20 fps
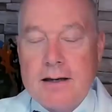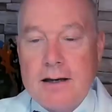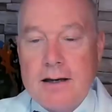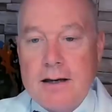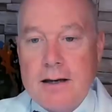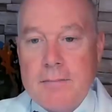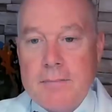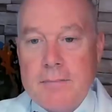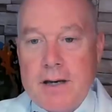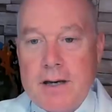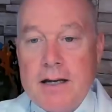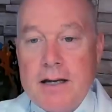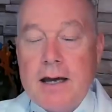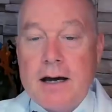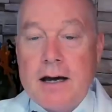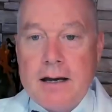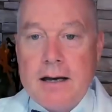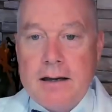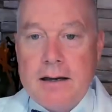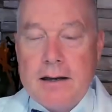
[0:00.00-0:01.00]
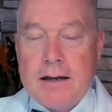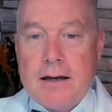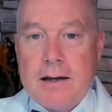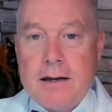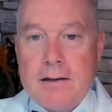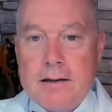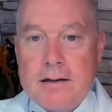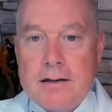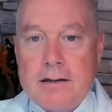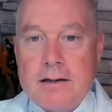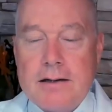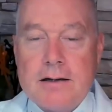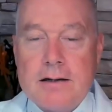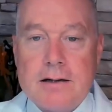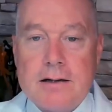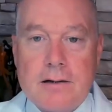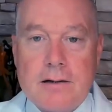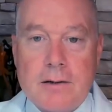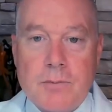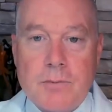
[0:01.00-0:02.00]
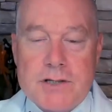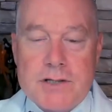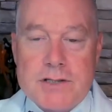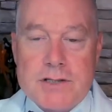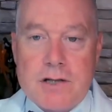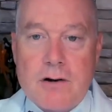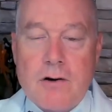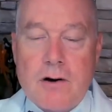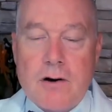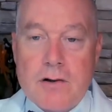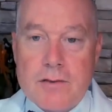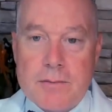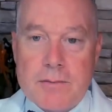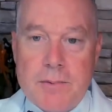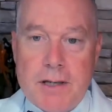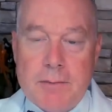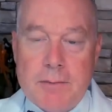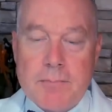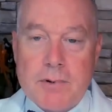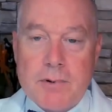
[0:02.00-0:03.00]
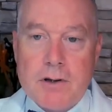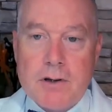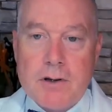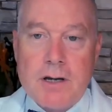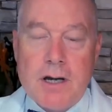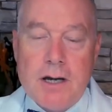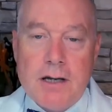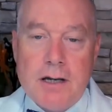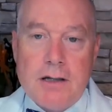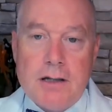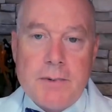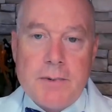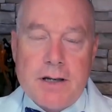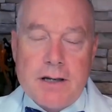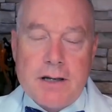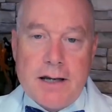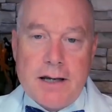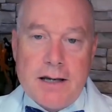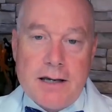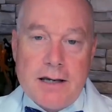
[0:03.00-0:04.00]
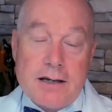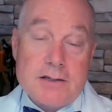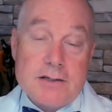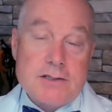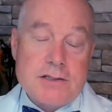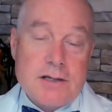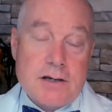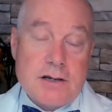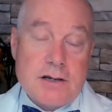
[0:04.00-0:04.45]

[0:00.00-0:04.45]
Um, and yeah, I, I, you know, I wish that all the people, you know, but I, I, was,